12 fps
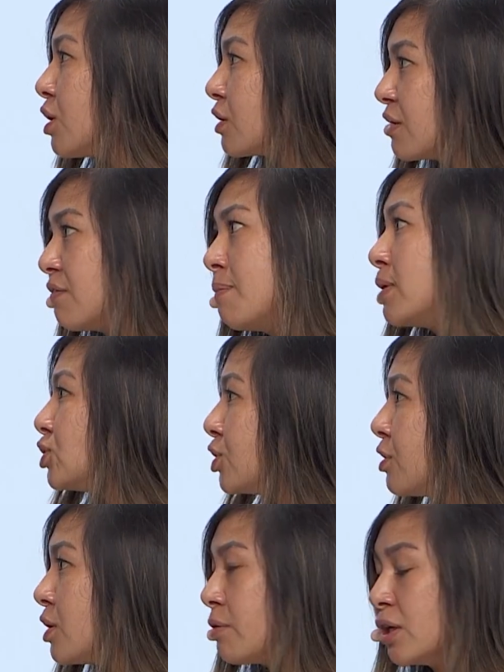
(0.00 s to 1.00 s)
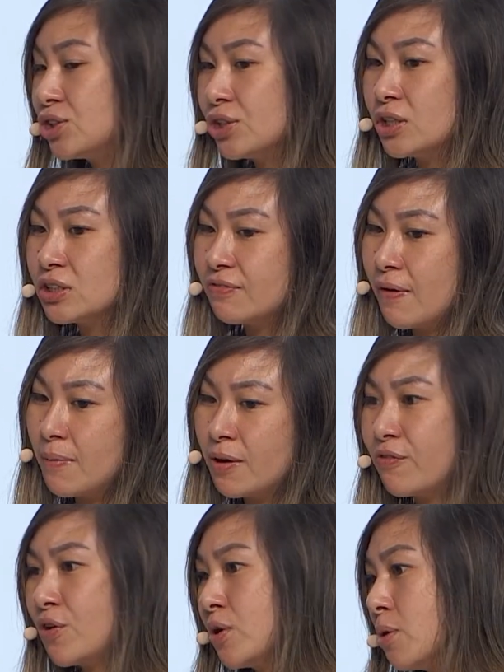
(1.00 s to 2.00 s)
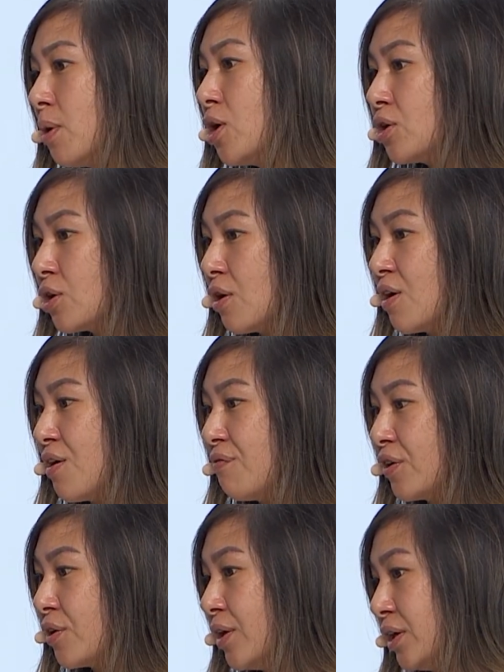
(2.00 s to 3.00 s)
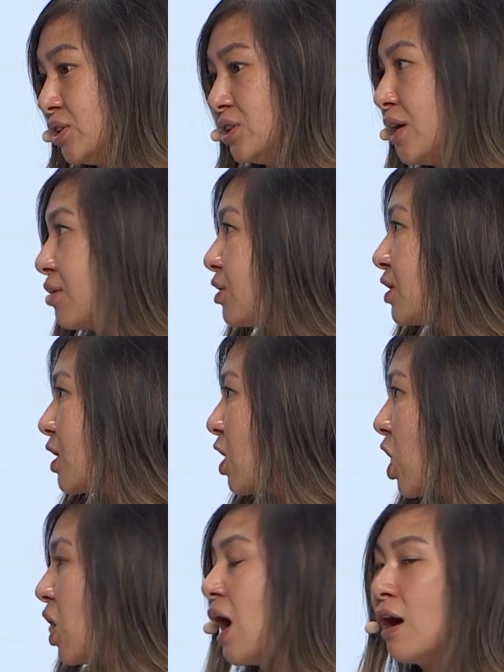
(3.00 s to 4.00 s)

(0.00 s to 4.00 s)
I'll give them engineering questions. If I'm interviewing a marketer, I figure out like just how good they are.